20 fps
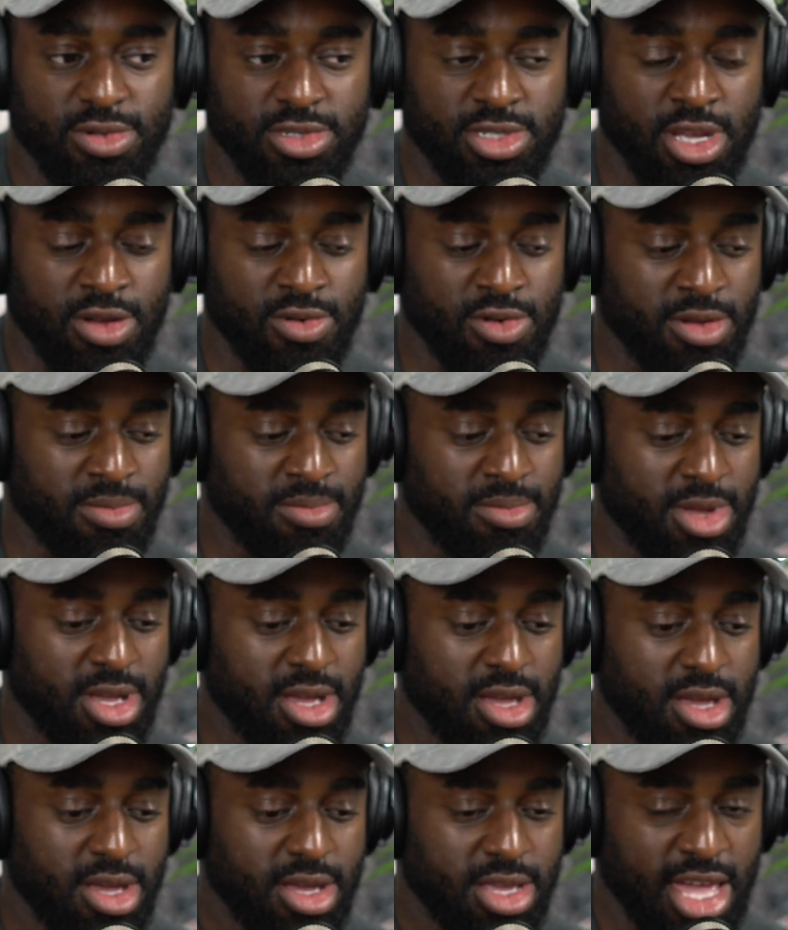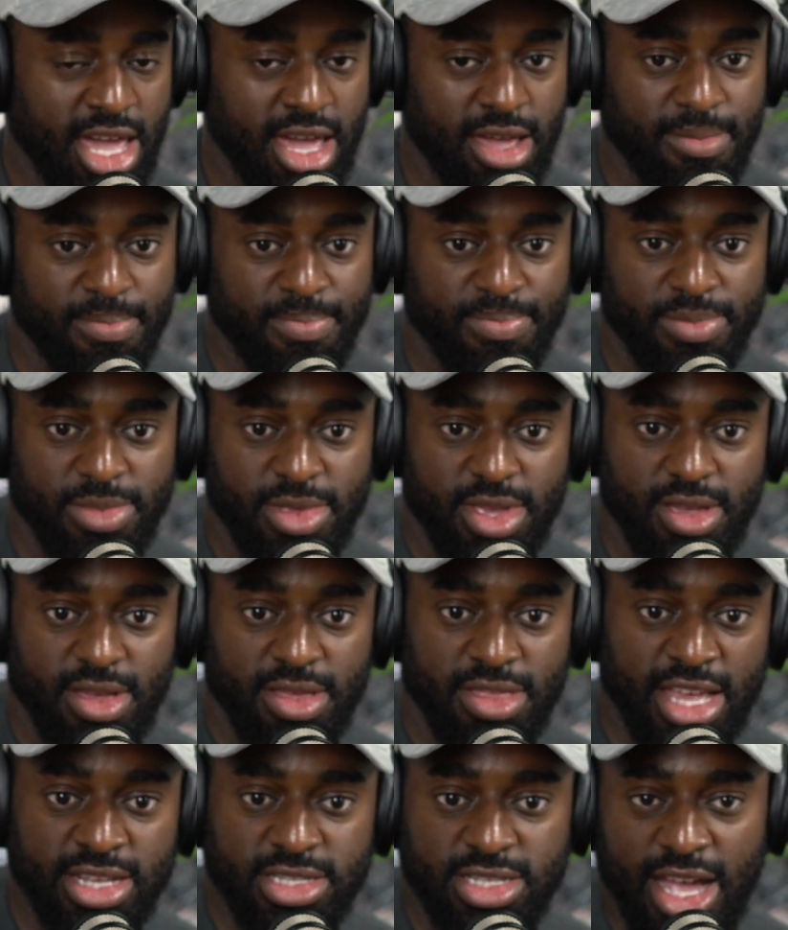So yeah,
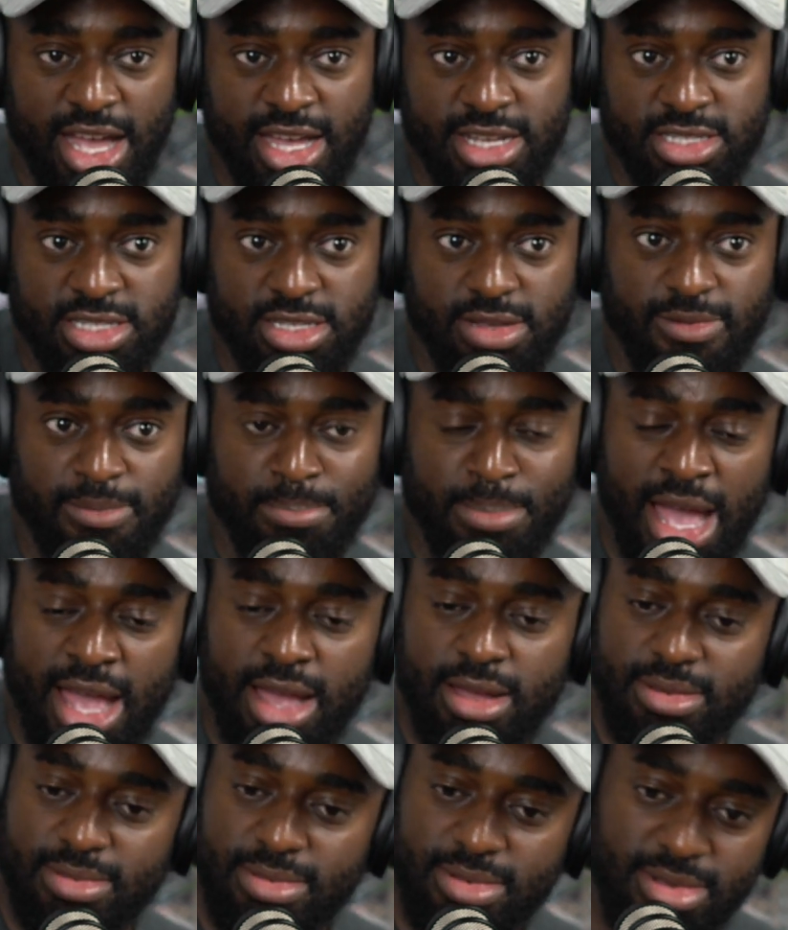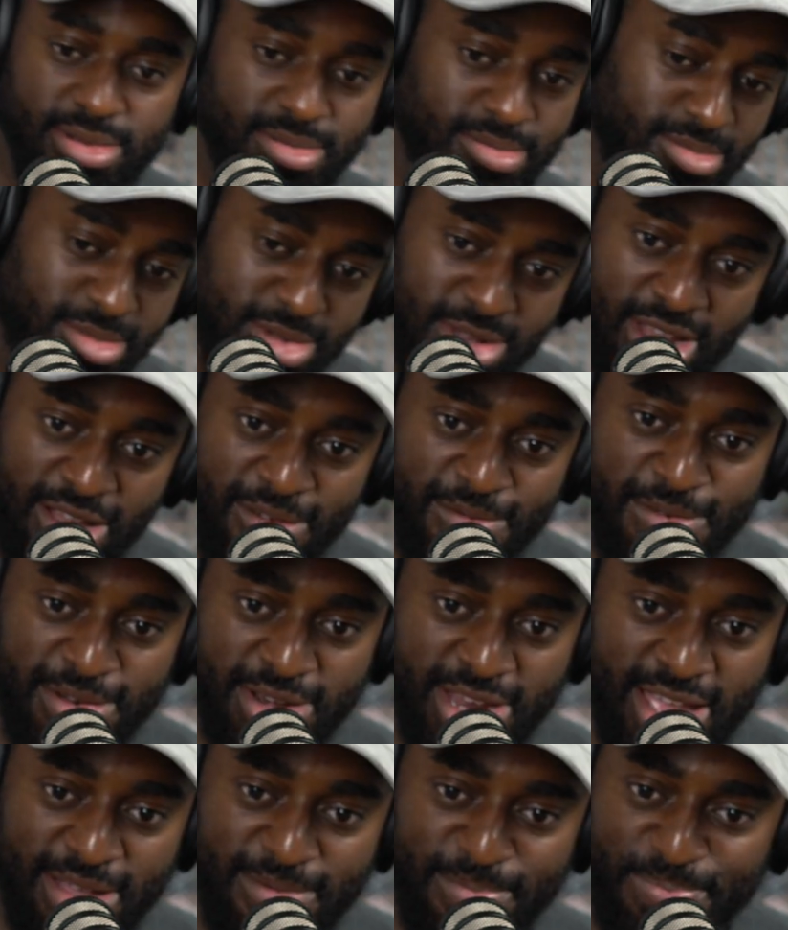thanks guys. Matt, love for
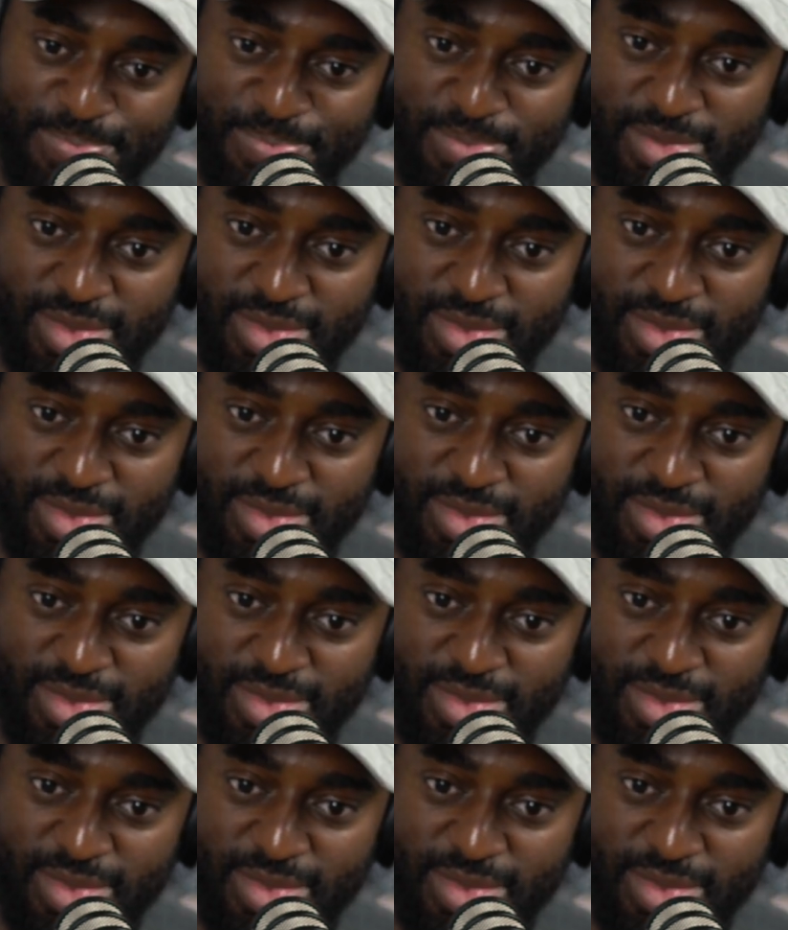that.